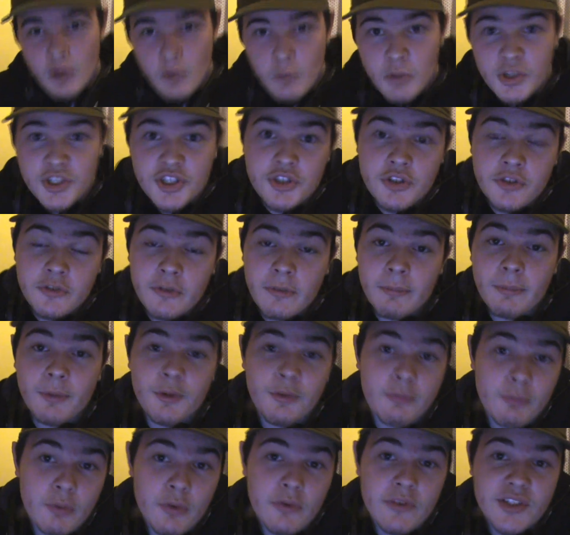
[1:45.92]
which is used for
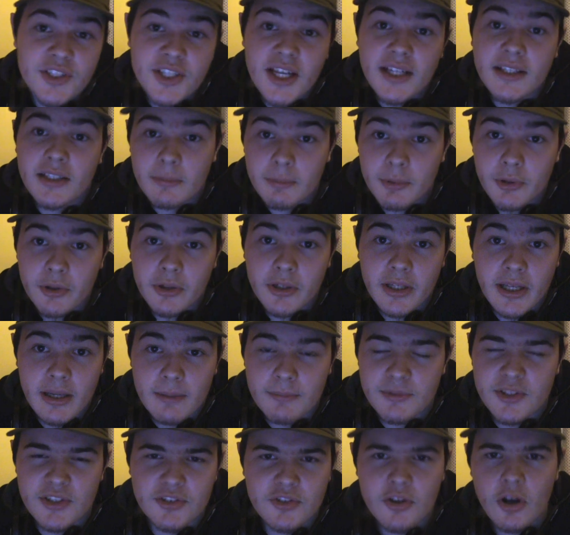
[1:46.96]
both movies and computer
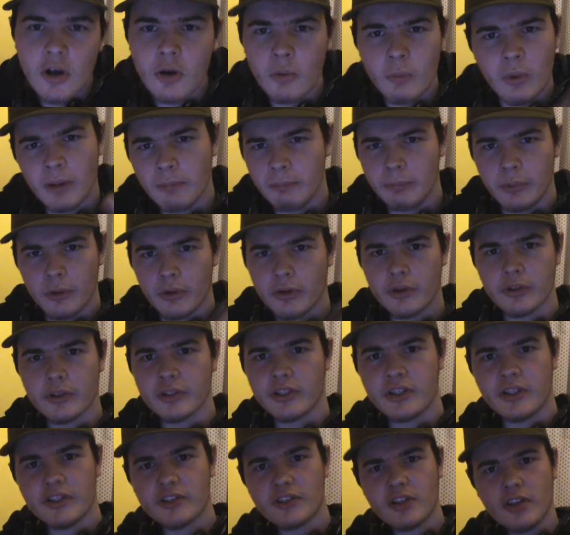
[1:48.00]
games. It's all one board
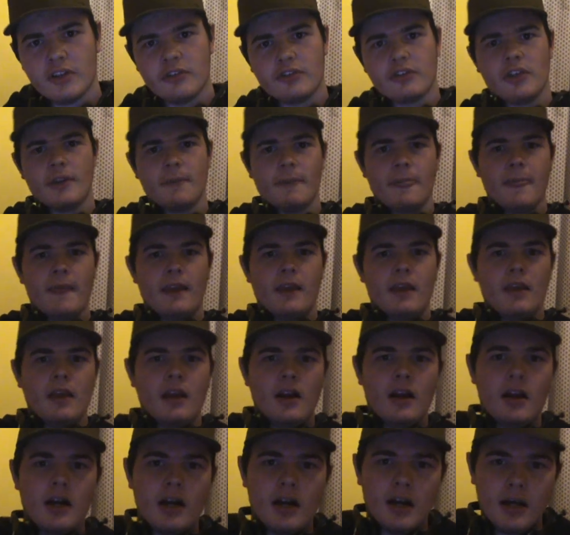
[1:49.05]
in this country.
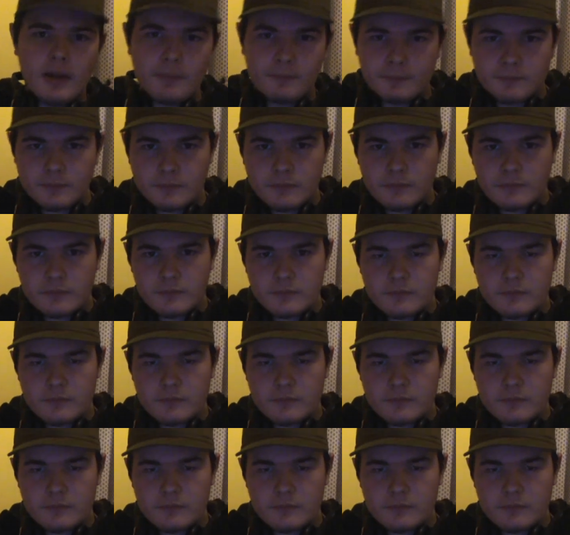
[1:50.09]
Now,